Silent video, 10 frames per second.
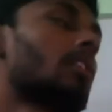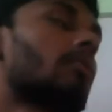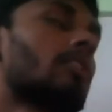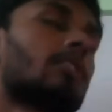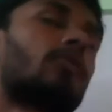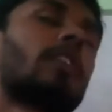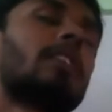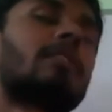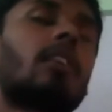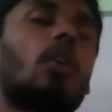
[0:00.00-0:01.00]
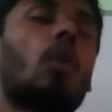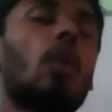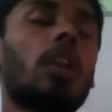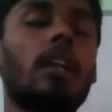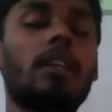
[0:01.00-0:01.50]
Which fills the
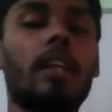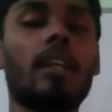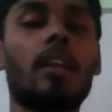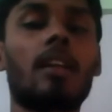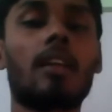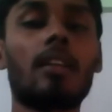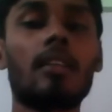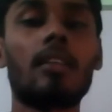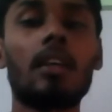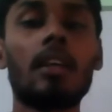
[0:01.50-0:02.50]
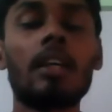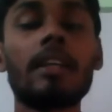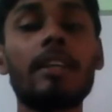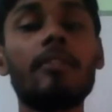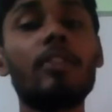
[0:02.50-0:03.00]
whole container
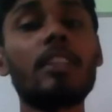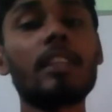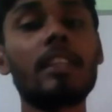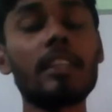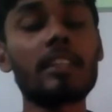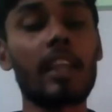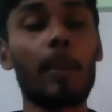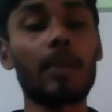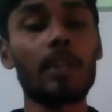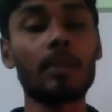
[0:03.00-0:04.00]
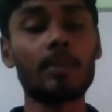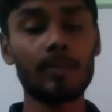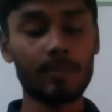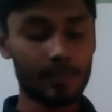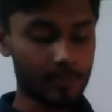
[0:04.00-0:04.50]
in which it is kept.
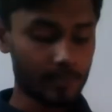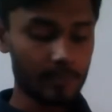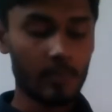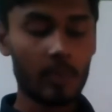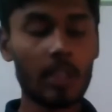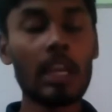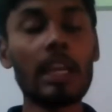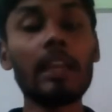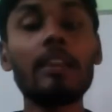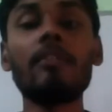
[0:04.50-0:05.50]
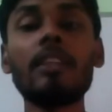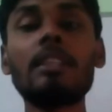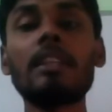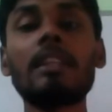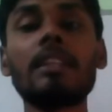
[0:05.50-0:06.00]
In
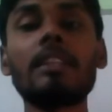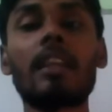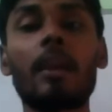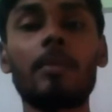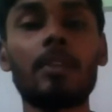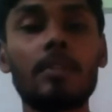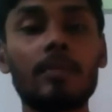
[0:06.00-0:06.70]
which it is kept.